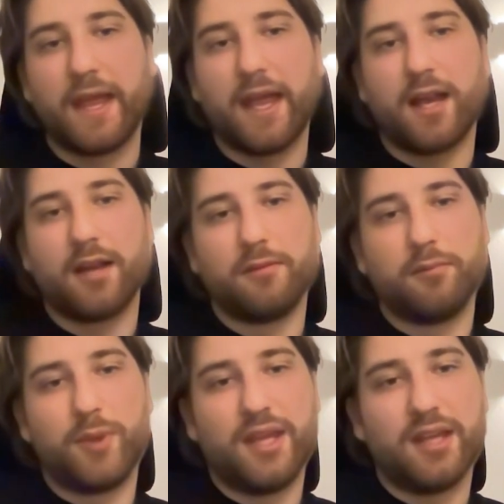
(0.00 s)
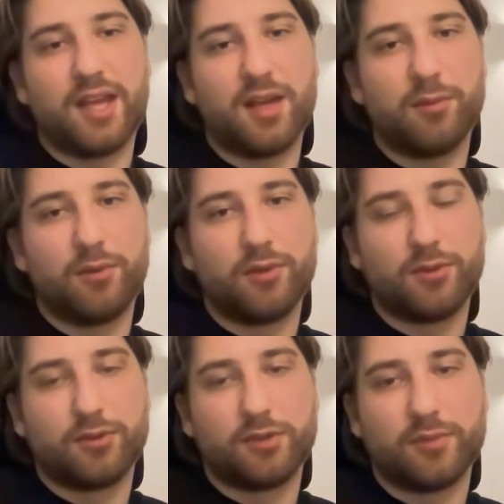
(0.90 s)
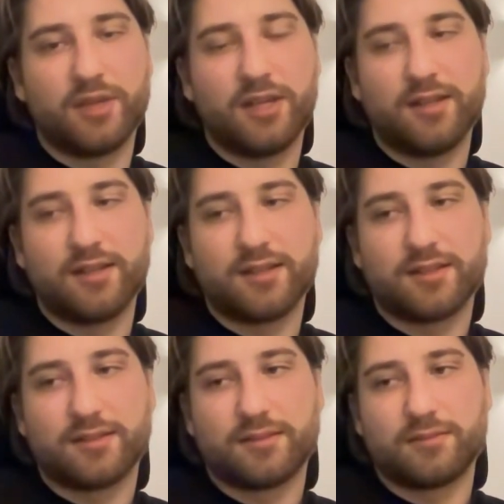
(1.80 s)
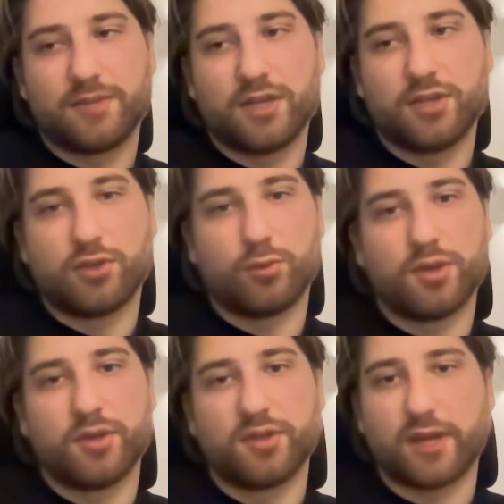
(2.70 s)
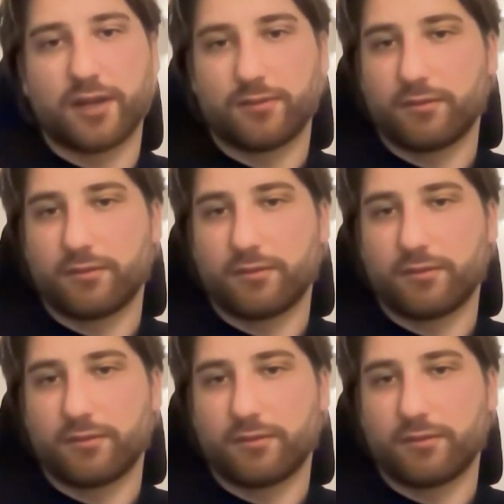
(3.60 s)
And being able to eliminate this issue, whether it's like